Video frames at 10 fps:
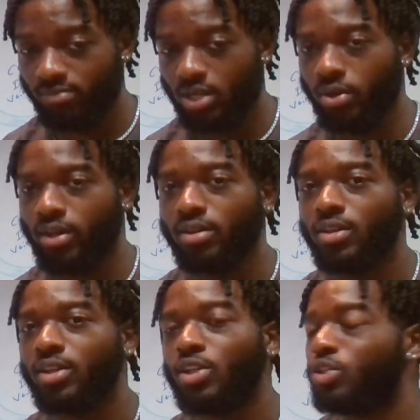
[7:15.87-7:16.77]
Okay,
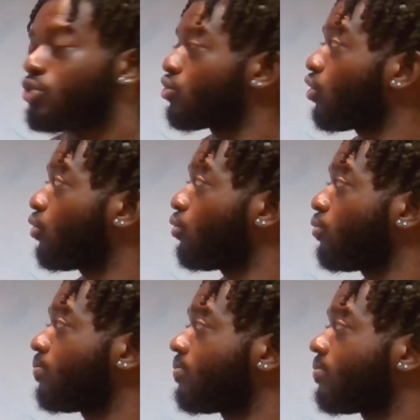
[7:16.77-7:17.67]
so
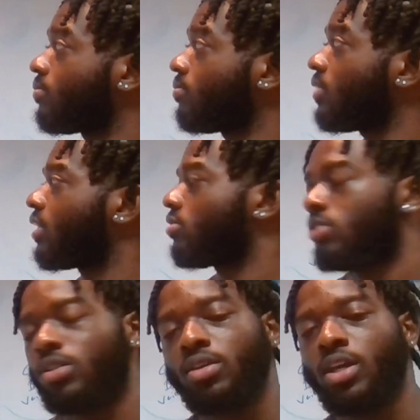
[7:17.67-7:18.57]
yeah,
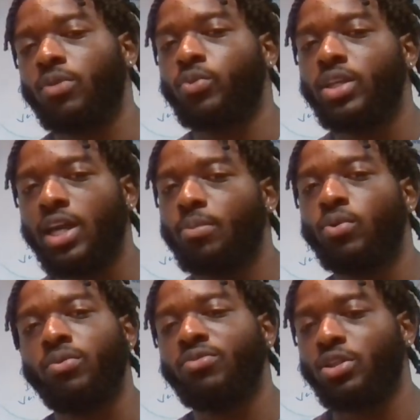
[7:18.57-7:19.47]
to recap
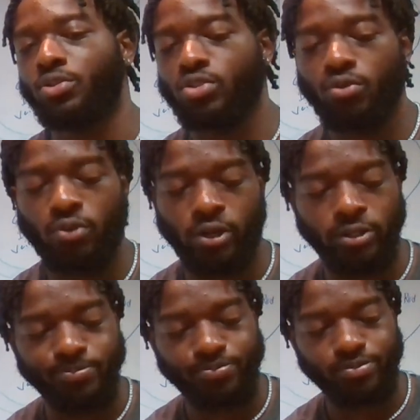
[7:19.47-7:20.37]
what we've learned so far,
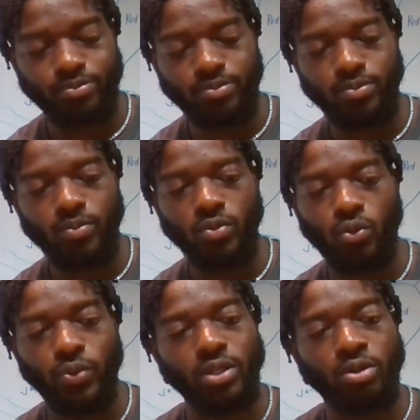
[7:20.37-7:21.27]

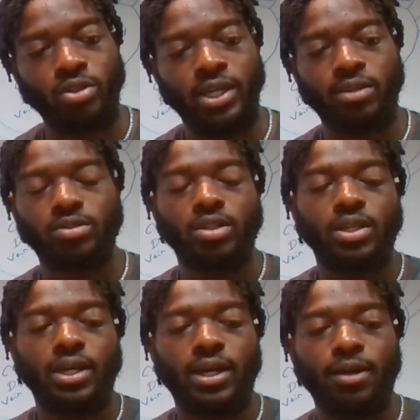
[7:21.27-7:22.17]
we know that
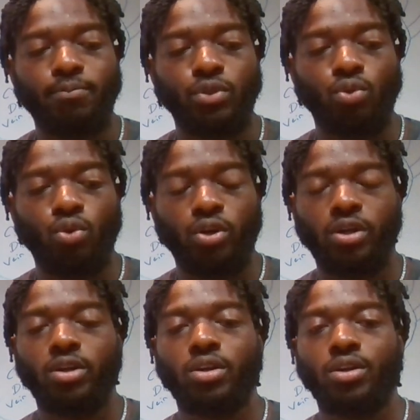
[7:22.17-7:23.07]

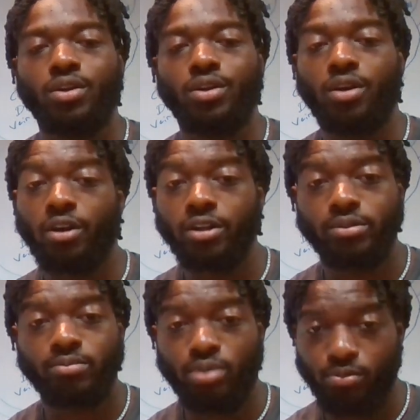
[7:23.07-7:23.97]
your heart
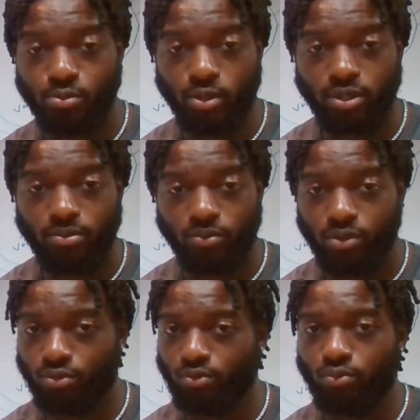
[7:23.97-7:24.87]
pumps blood,
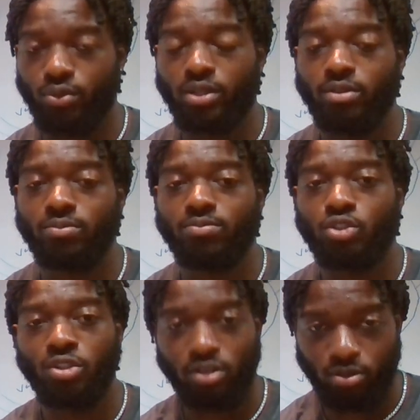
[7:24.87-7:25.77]
which we
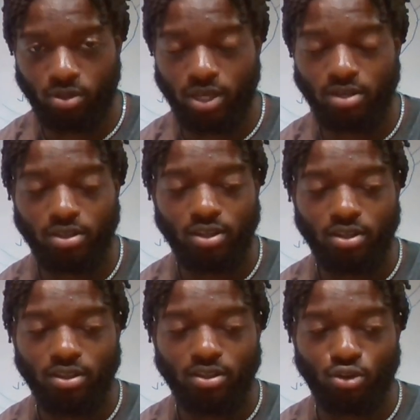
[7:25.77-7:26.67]
should know that
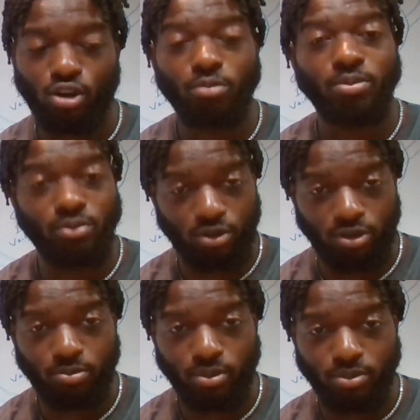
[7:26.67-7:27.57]
your
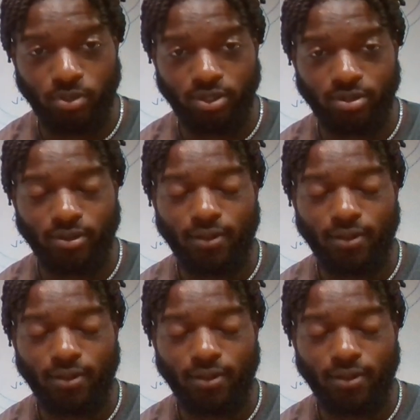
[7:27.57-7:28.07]
heart pumps blood,